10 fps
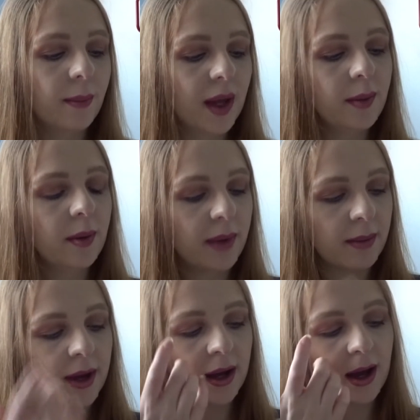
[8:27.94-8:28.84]
Baby
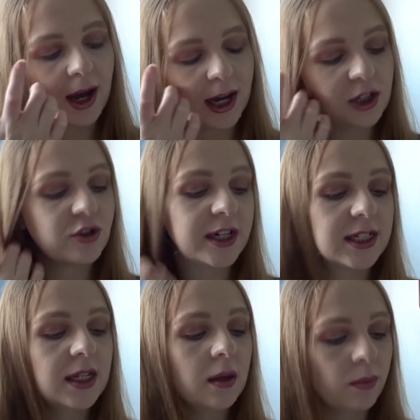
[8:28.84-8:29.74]
Mama
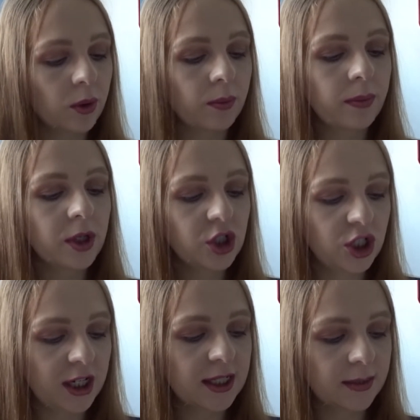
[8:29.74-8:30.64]
Hydrating Bump
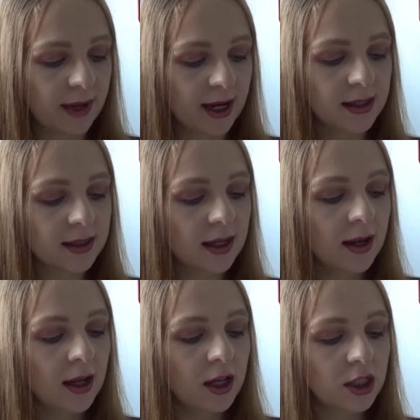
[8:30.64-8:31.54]
Sheet Mask.
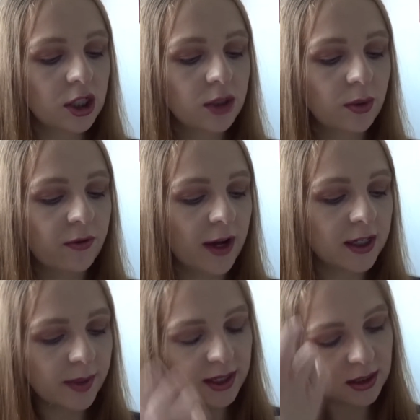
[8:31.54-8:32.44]
Suitable for
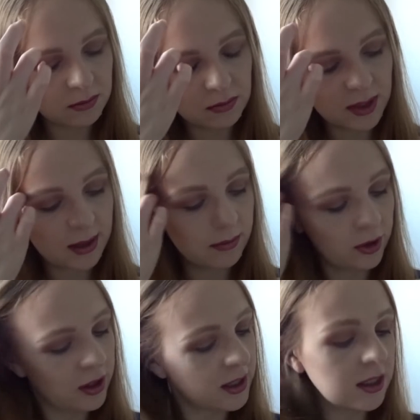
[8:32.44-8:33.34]
expectant
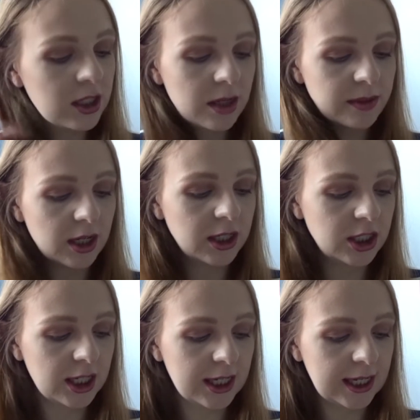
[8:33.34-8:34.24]
mothers,
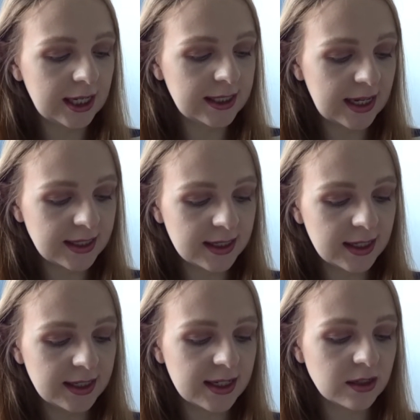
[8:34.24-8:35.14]
dermatologically
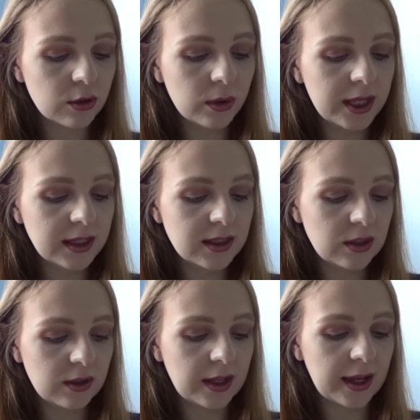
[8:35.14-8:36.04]
tested. It says cooling and
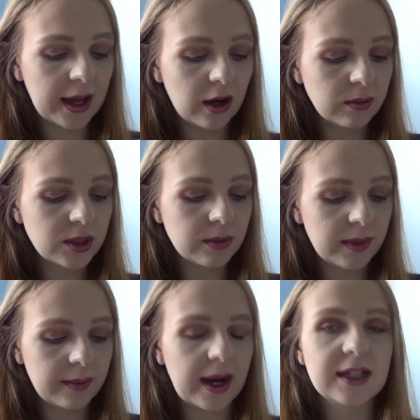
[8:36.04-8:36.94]
soothing, helps to
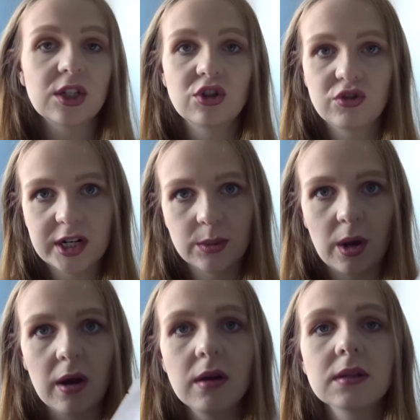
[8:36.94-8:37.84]
minimise stretch
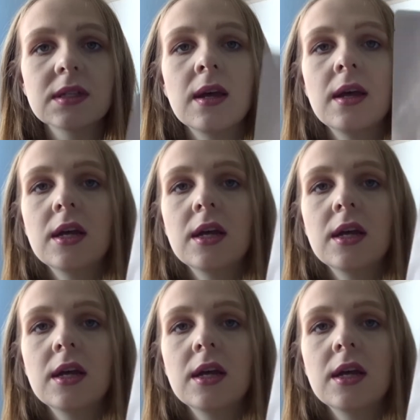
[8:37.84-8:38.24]
marks.